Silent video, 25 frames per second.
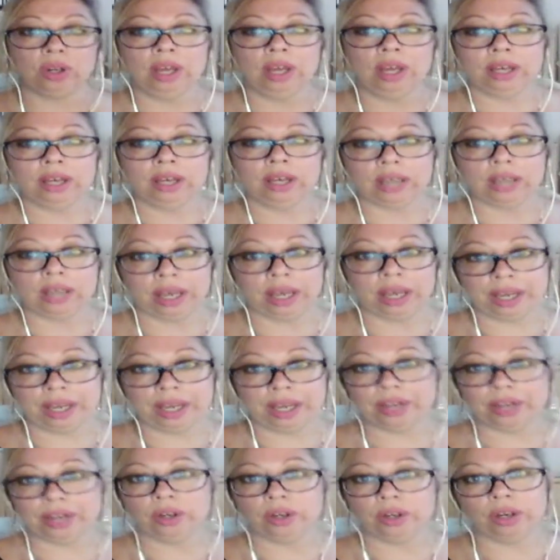Gaia,
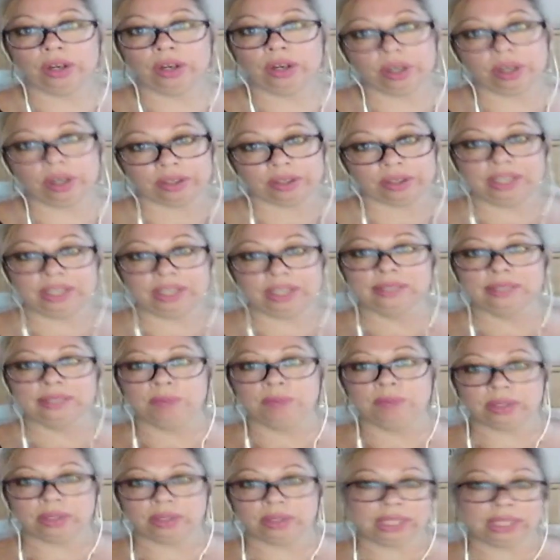Earth, is
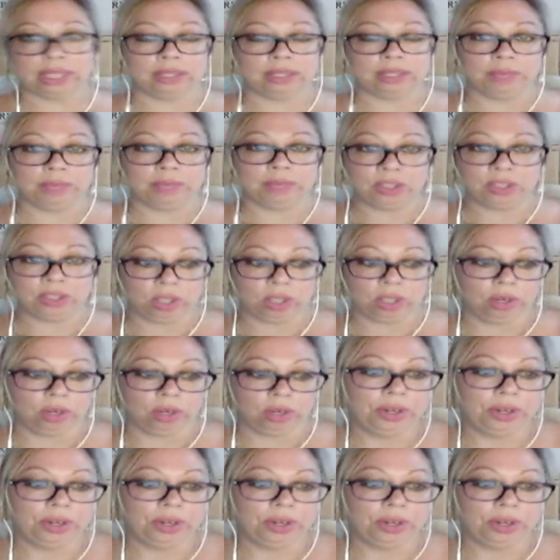multidimensional.